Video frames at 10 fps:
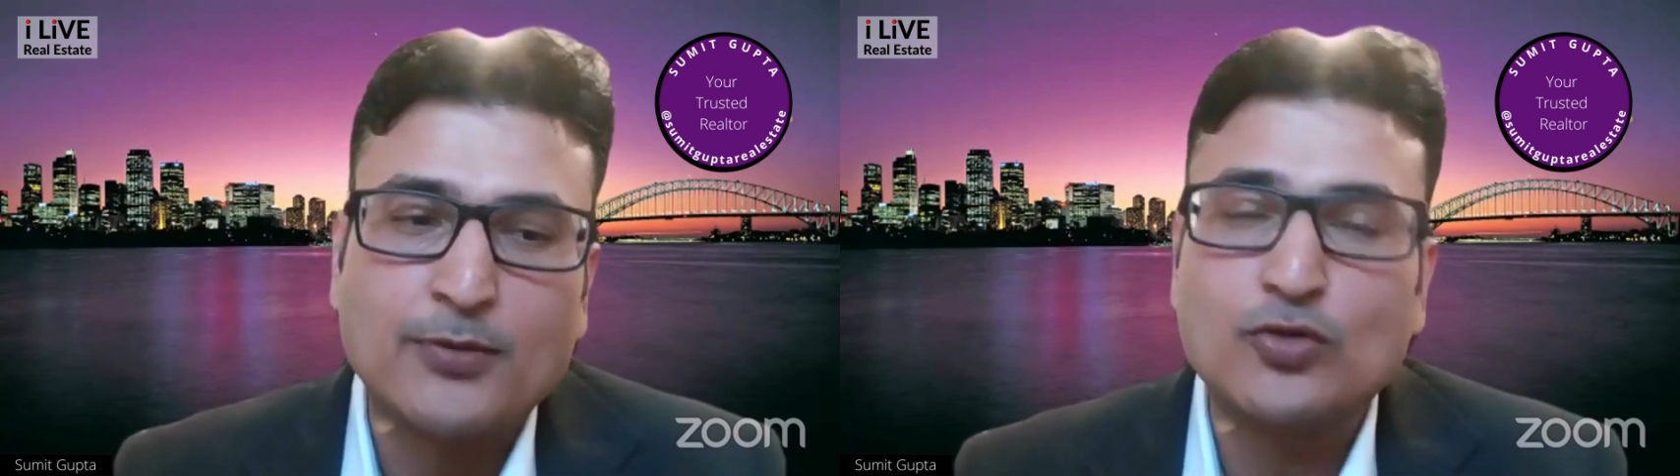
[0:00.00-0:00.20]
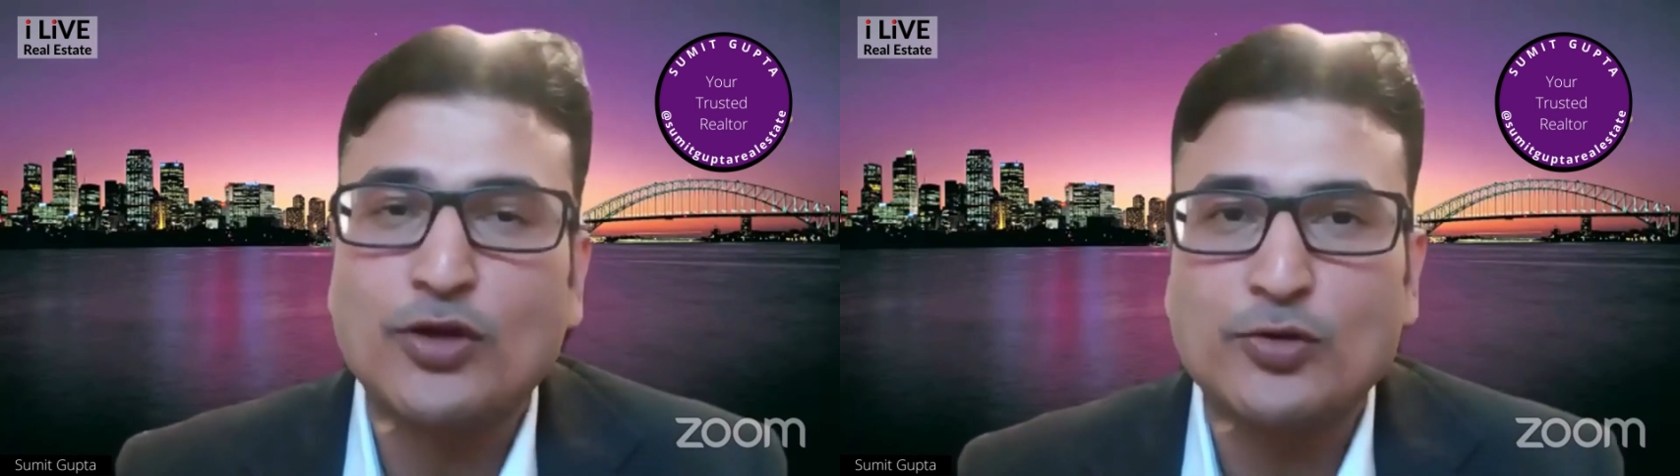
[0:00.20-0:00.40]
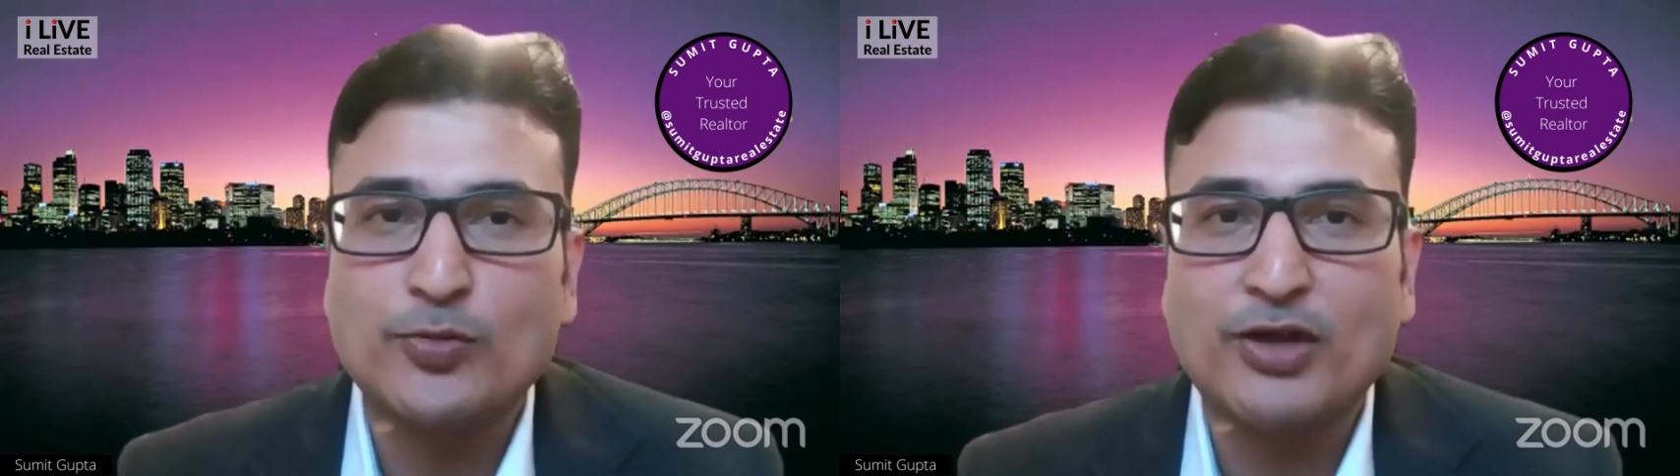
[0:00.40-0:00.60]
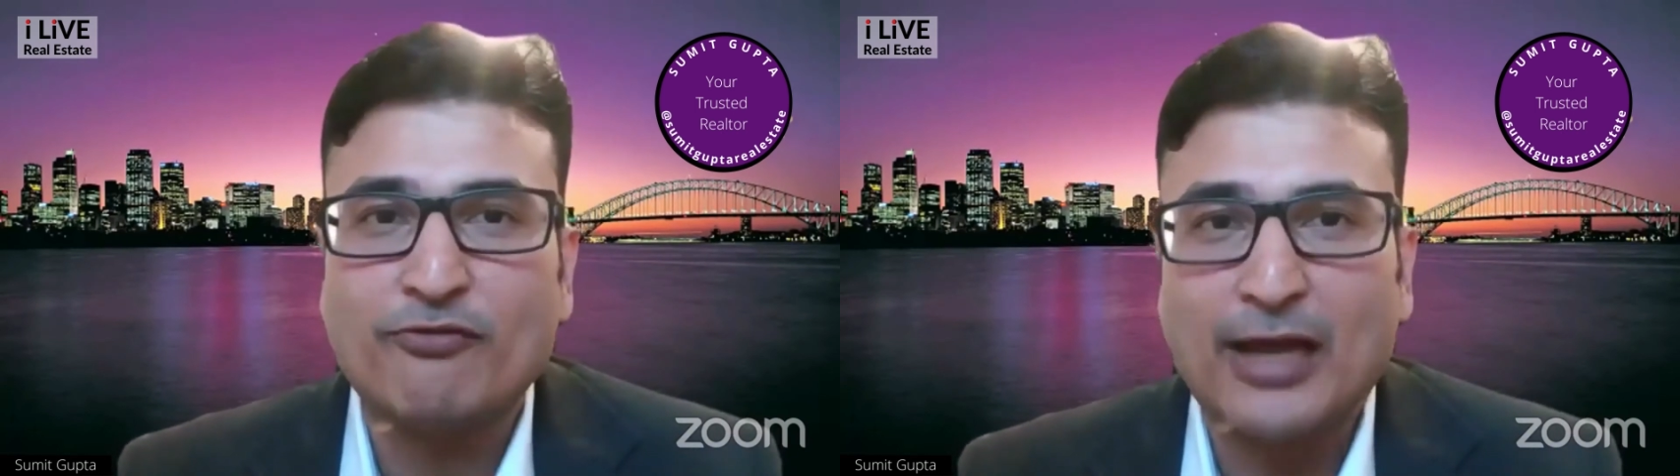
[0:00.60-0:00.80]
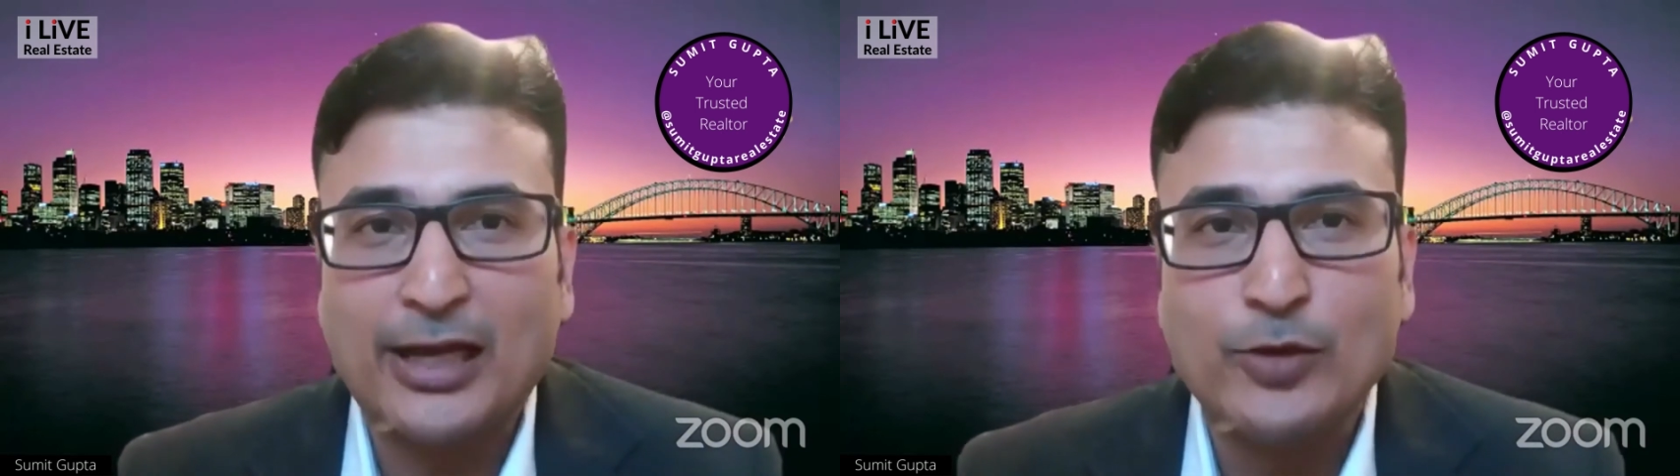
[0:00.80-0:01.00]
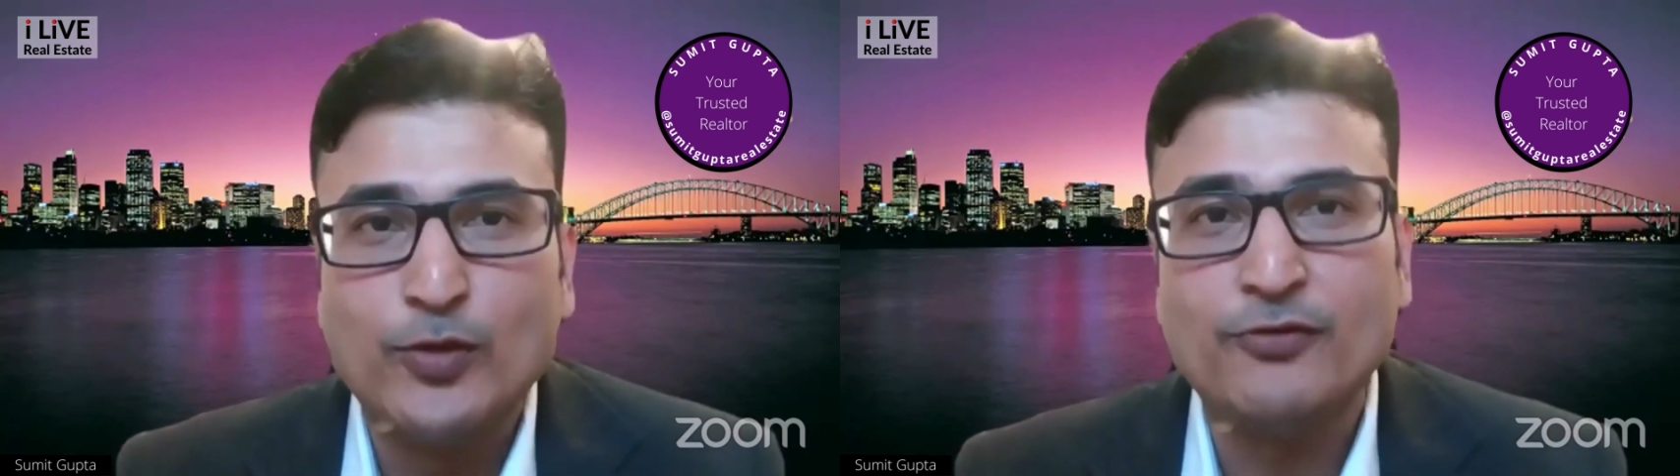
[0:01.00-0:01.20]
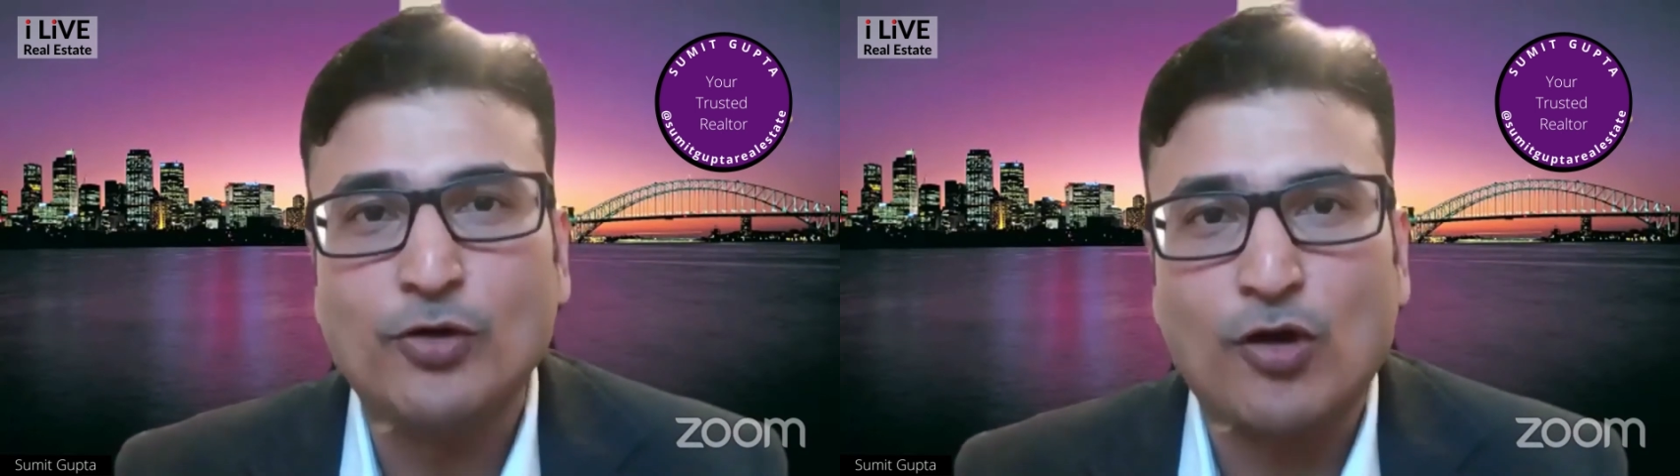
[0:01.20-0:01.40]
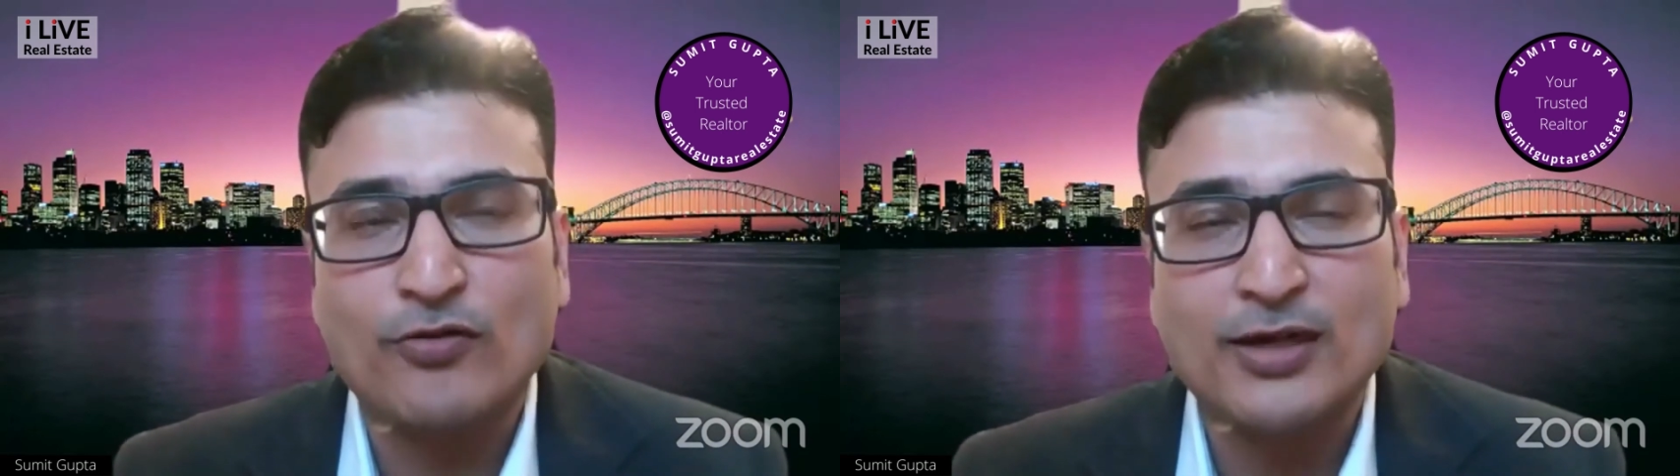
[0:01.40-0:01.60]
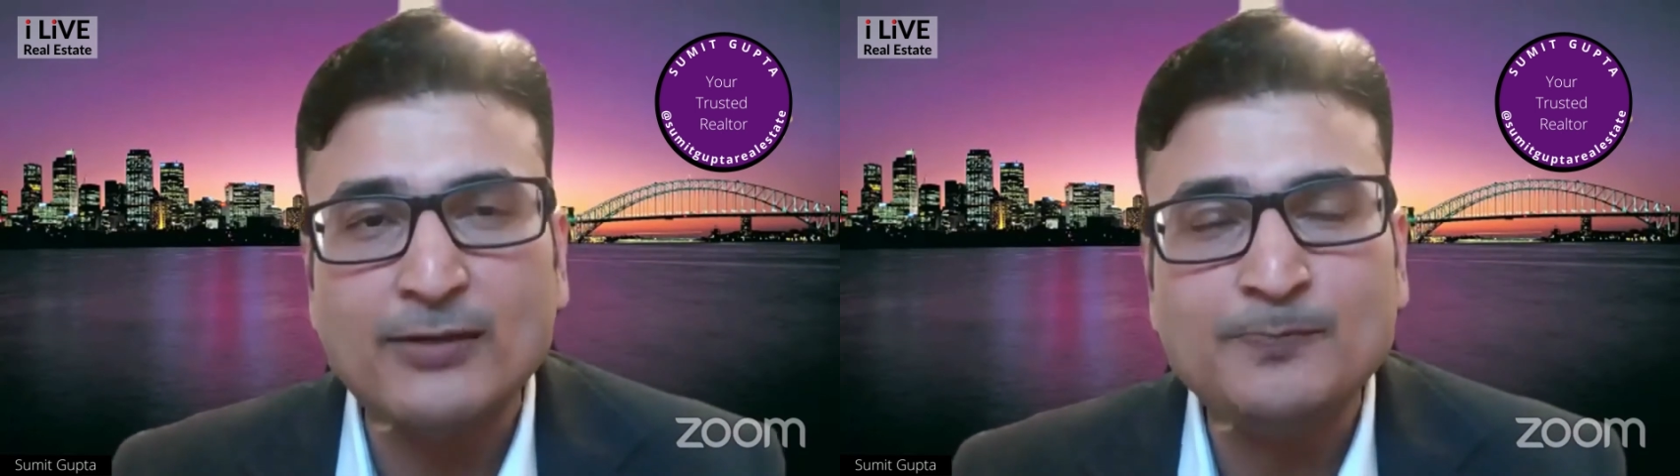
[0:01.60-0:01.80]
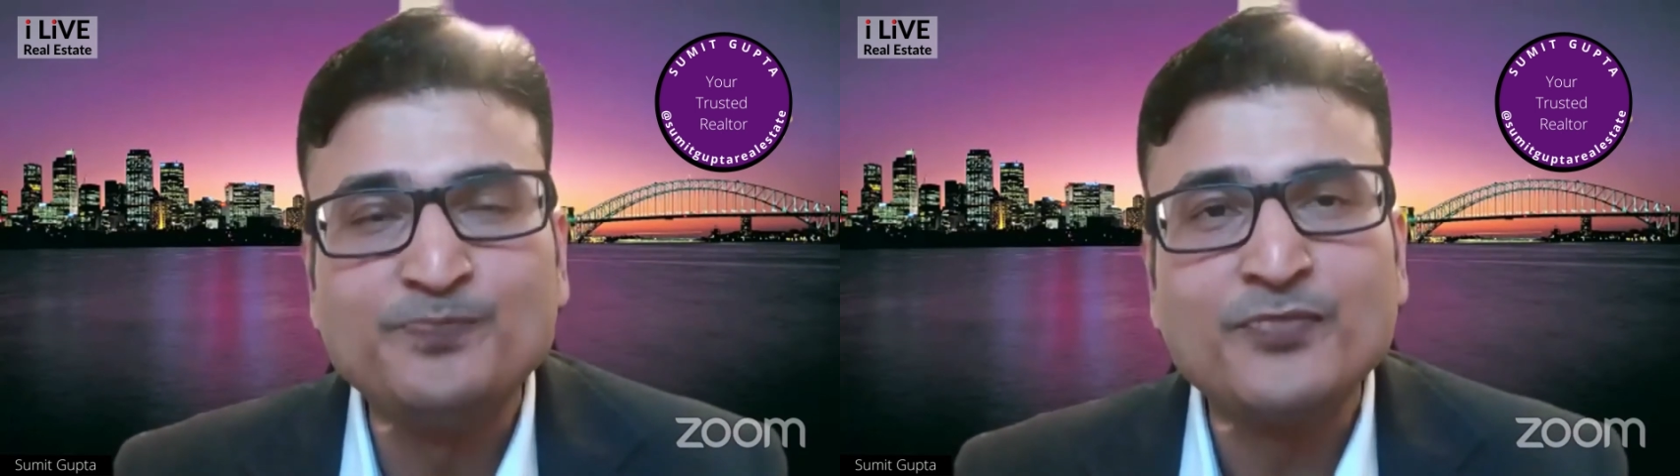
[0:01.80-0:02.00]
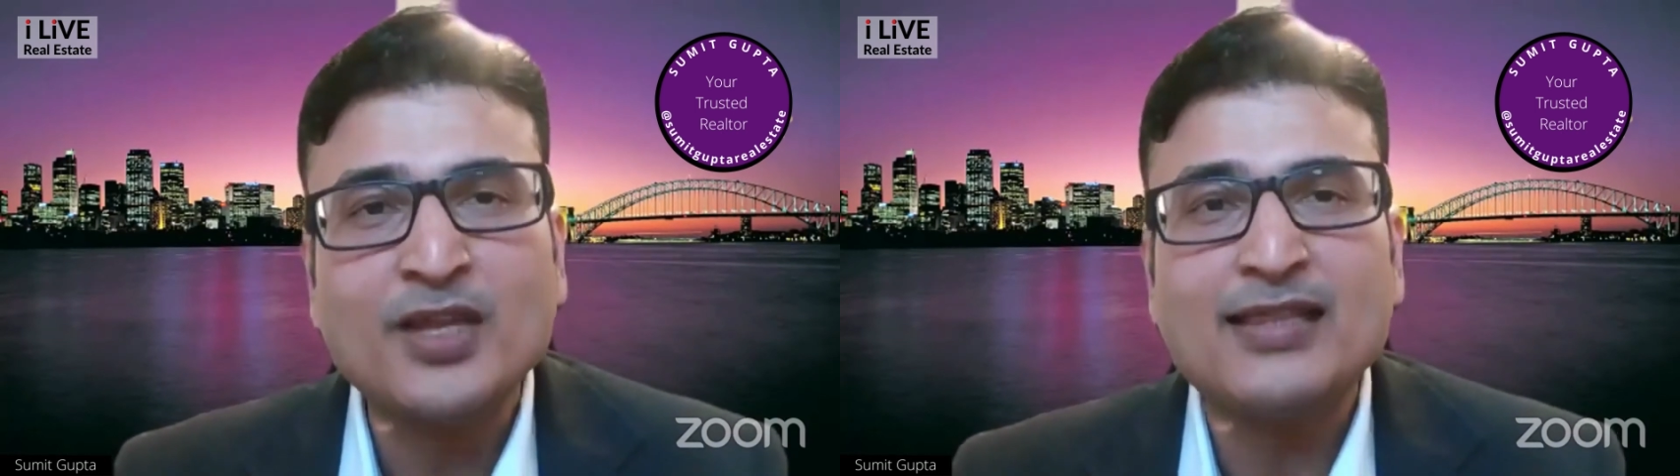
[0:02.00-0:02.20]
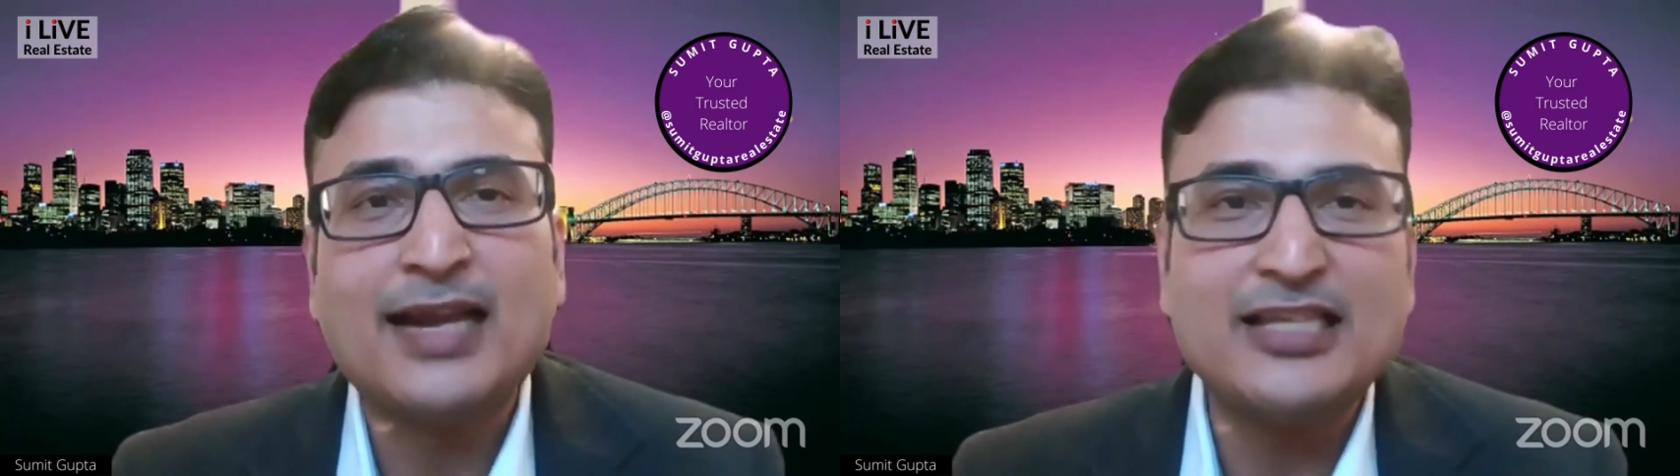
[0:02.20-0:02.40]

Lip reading: is going to be a value in long run. That is